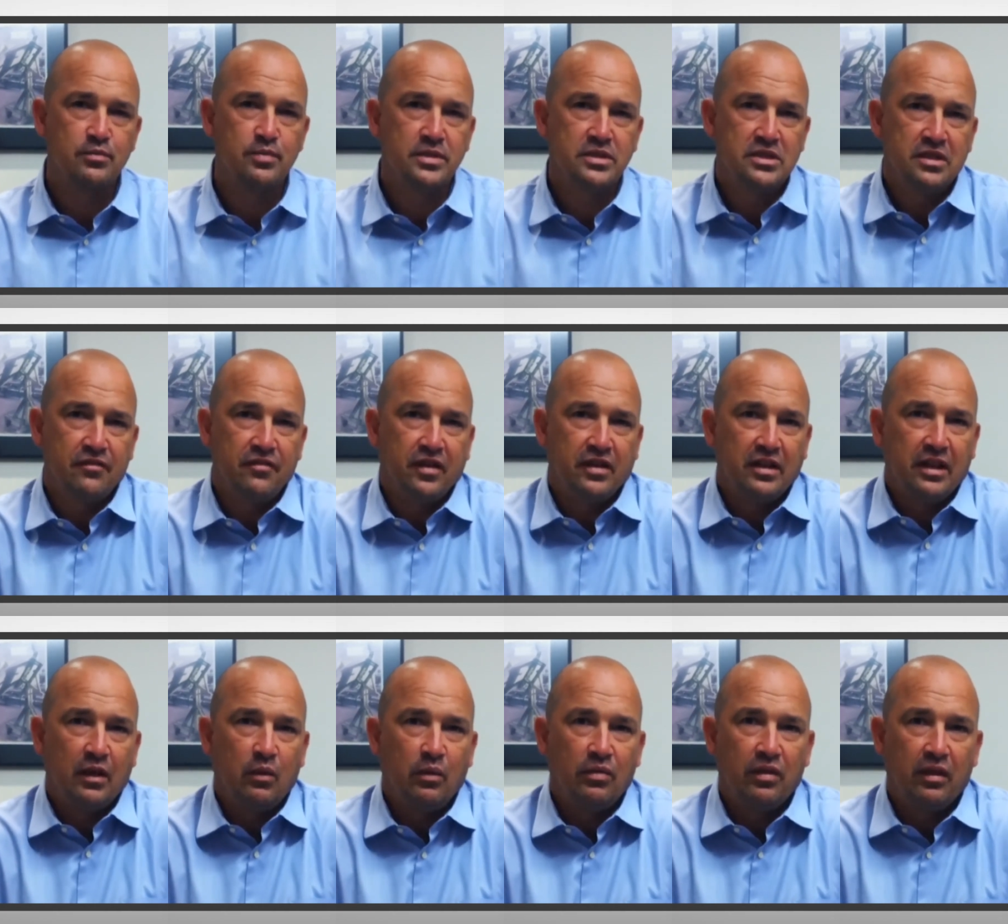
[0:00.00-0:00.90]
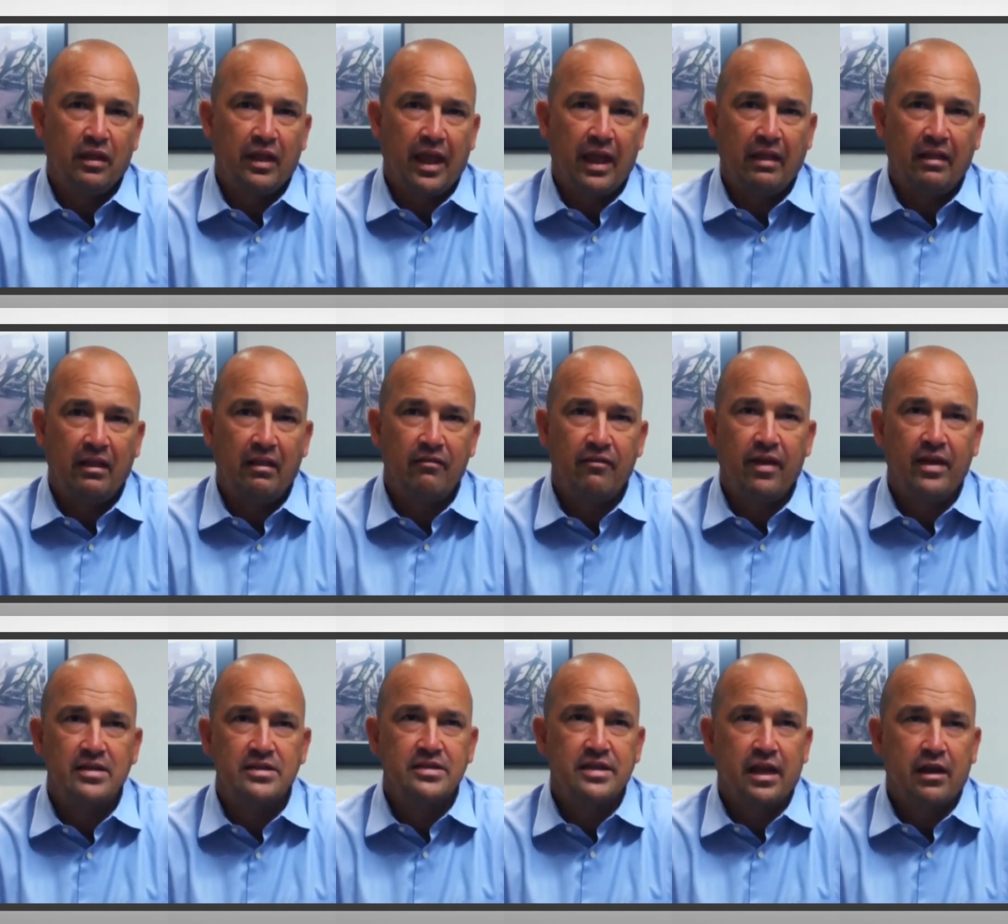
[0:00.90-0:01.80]
Specifically with the Langley
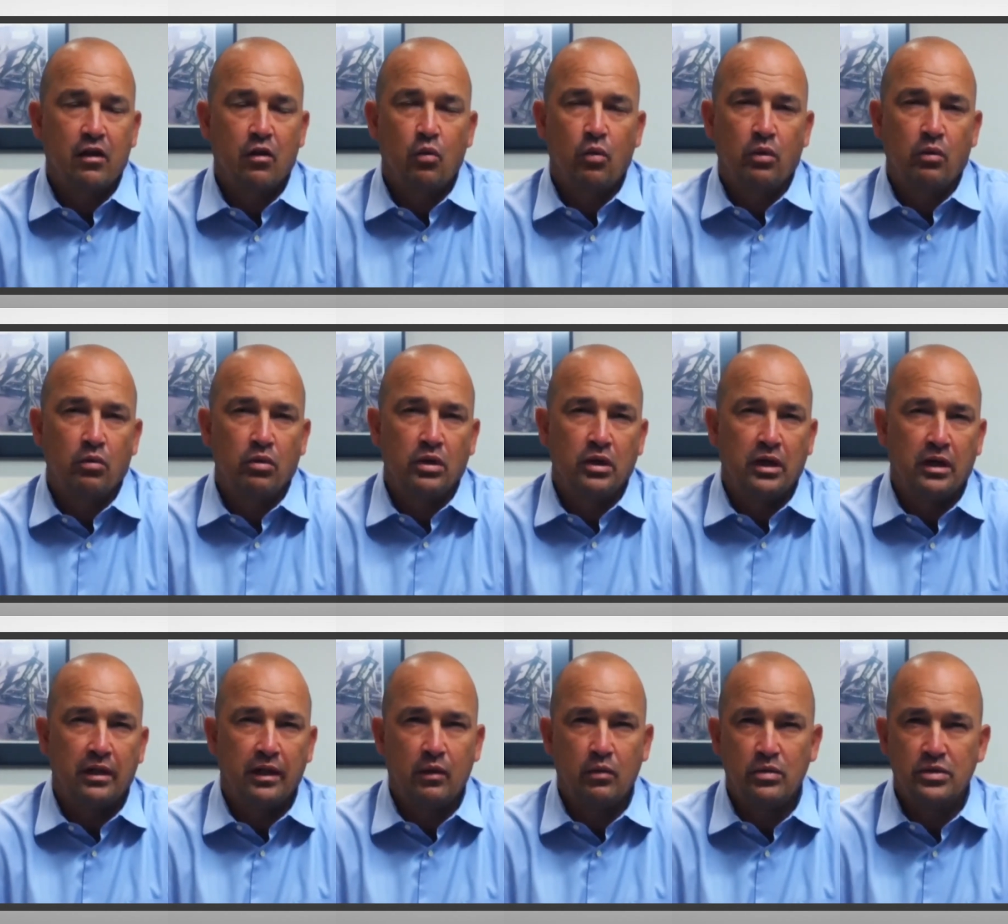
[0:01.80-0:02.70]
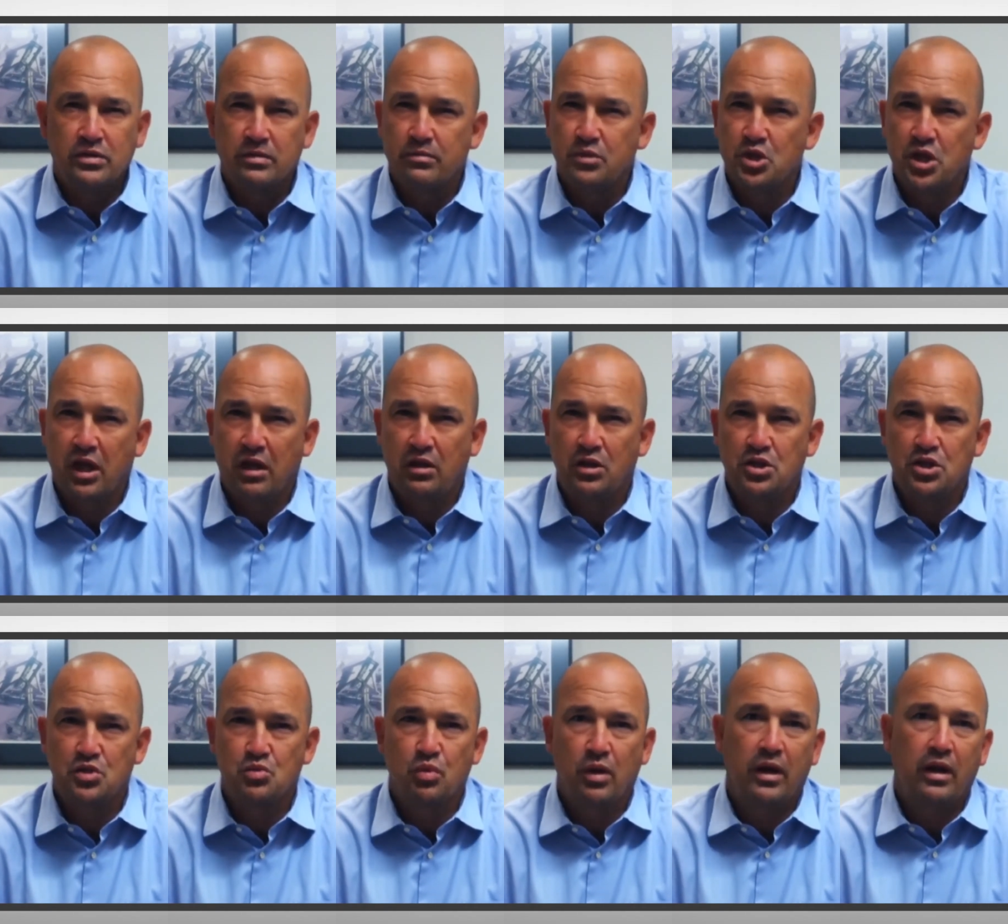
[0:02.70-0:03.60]
Event Center, we were dealing with some
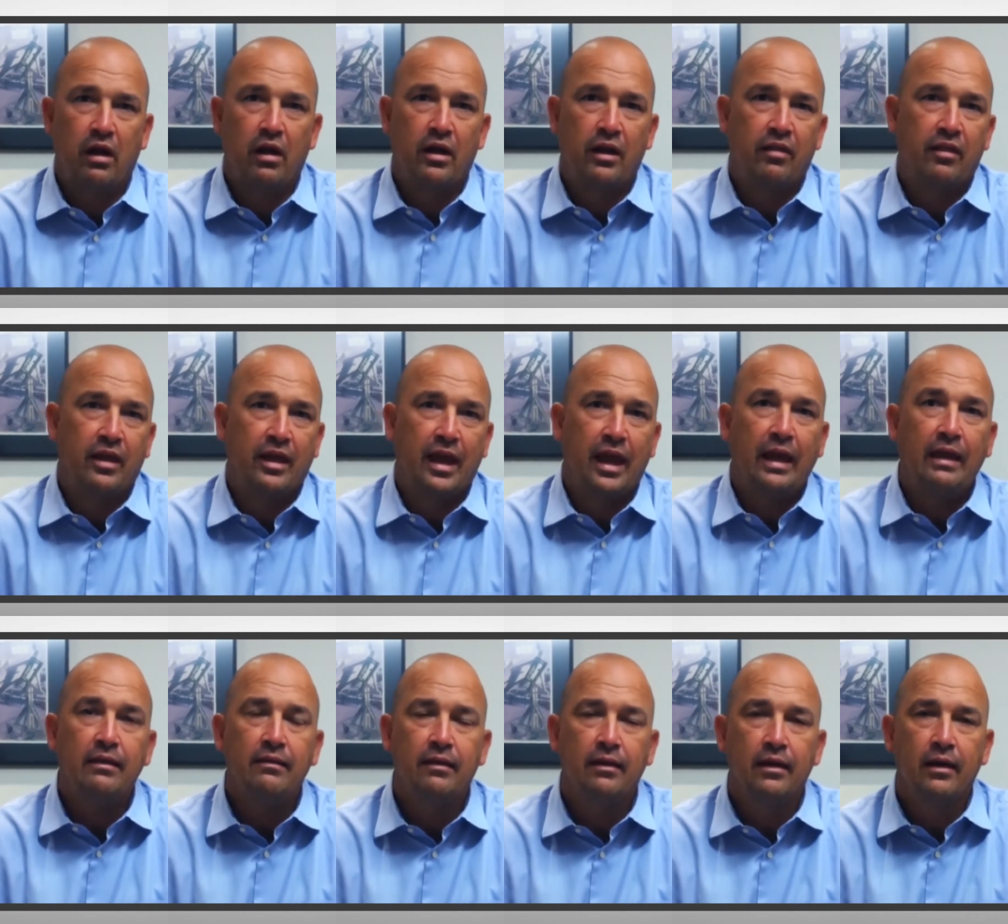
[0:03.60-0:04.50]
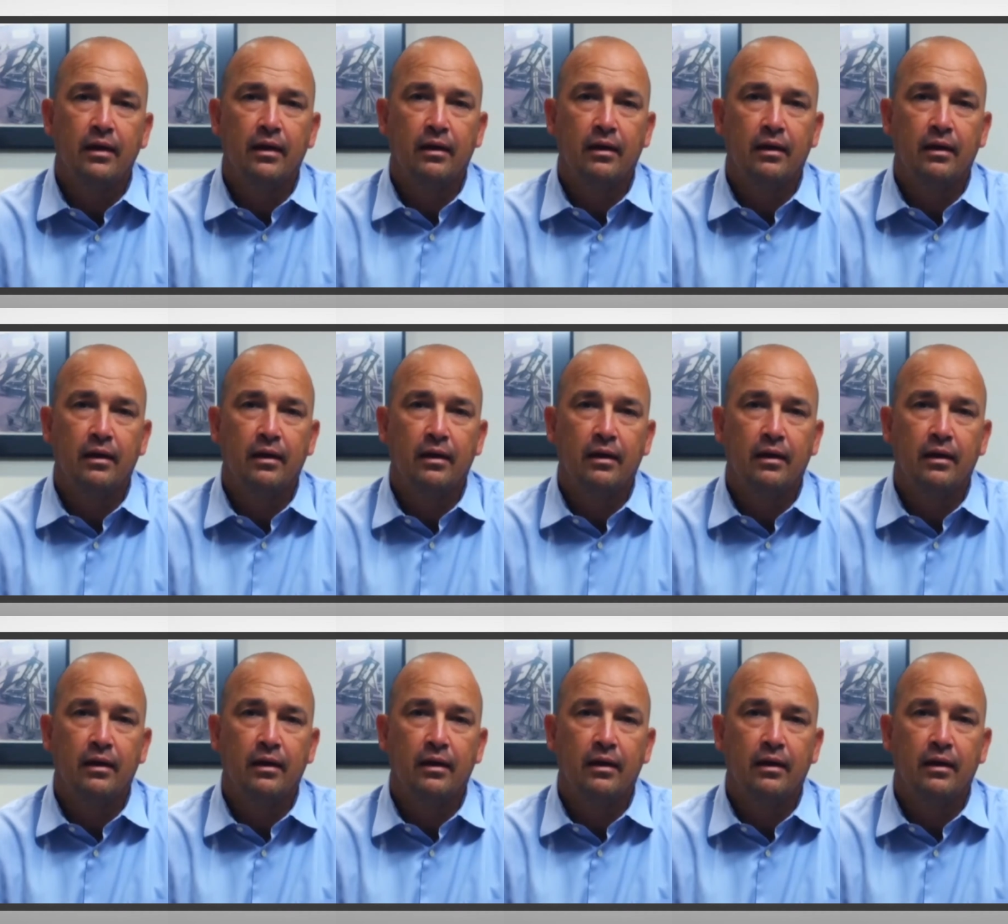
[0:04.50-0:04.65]
challenges right out of the gate.